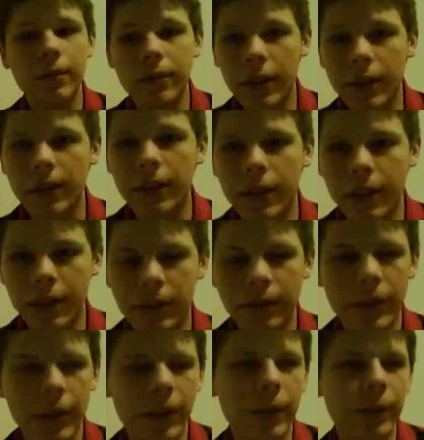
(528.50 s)
Very, very good
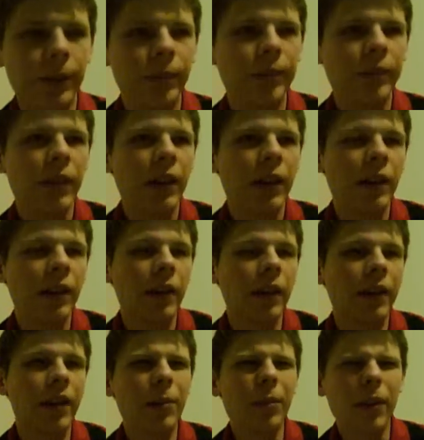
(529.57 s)
figure.
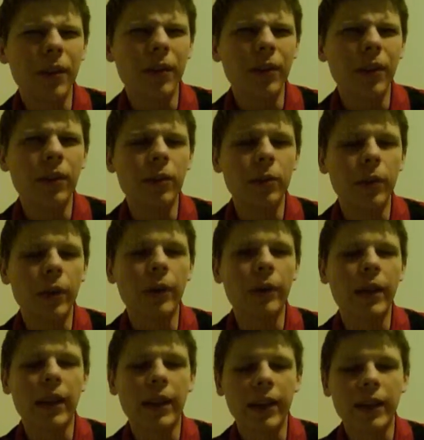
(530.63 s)
A couple of the figures were
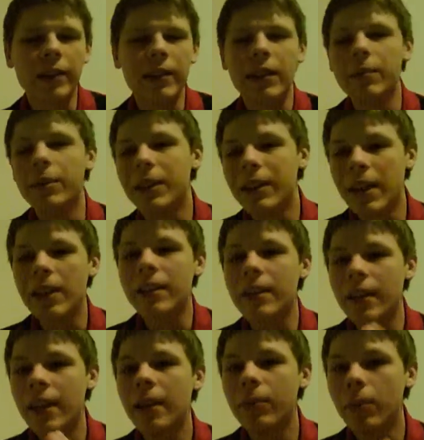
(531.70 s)
okay on that set, but
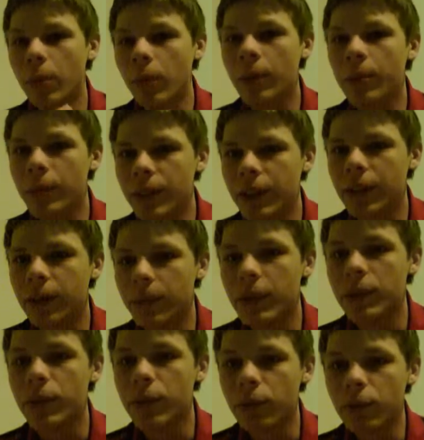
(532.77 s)
that one particular
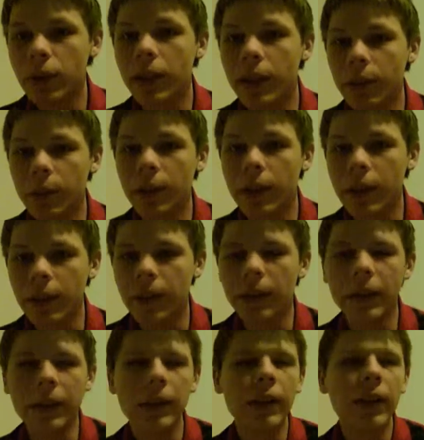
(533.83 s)
piece was really, really
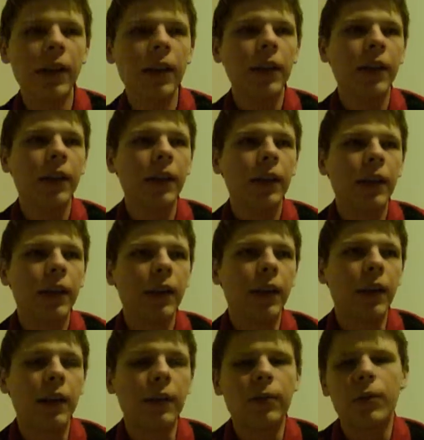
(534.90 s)
good.
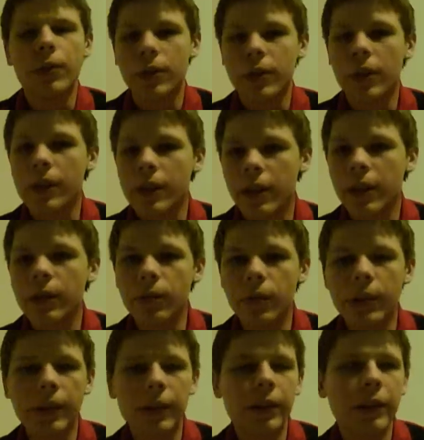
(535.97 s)
And for a starter set, that's
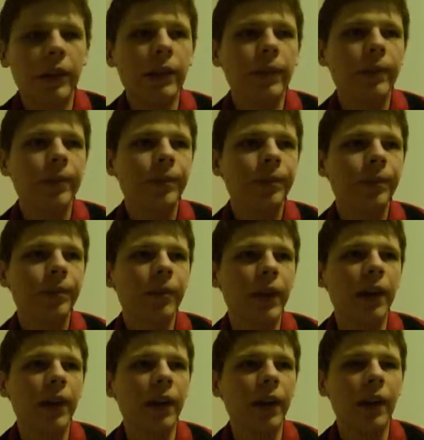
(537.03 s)
really good.
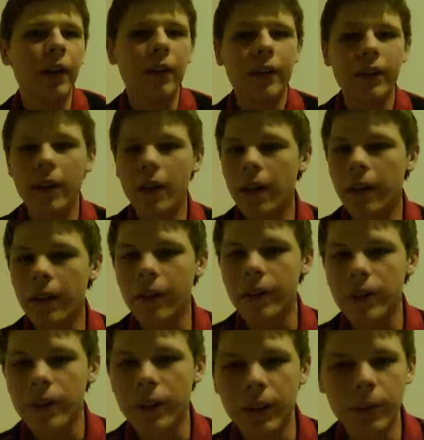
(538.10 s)
Con
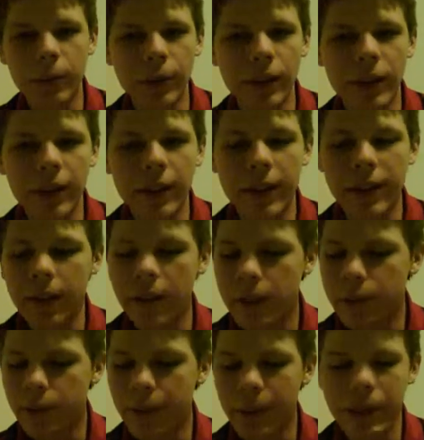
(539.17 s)
artist. You get rookie con
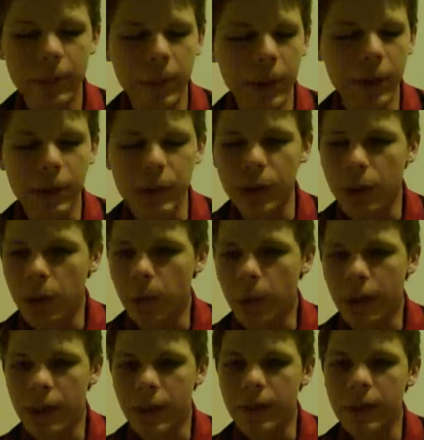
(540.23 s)
artists from Explosion or
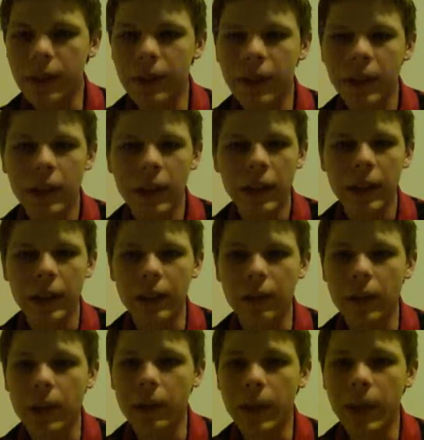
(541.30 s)
whatever. They
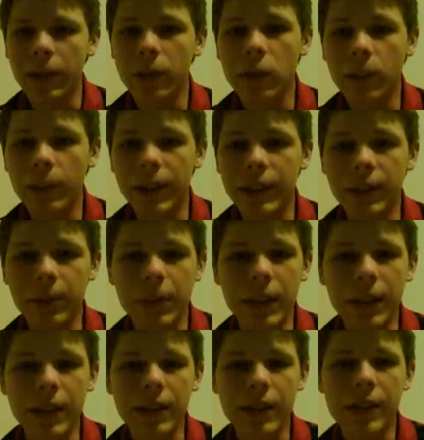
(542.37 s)
run about $2 a
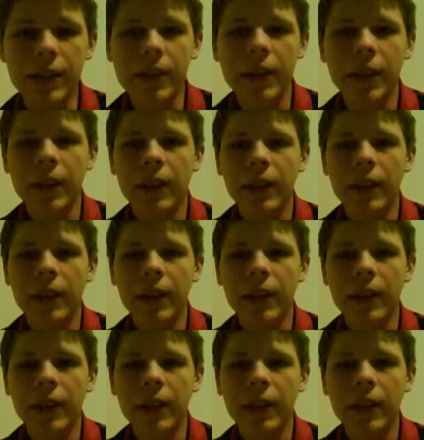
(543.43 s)
piece.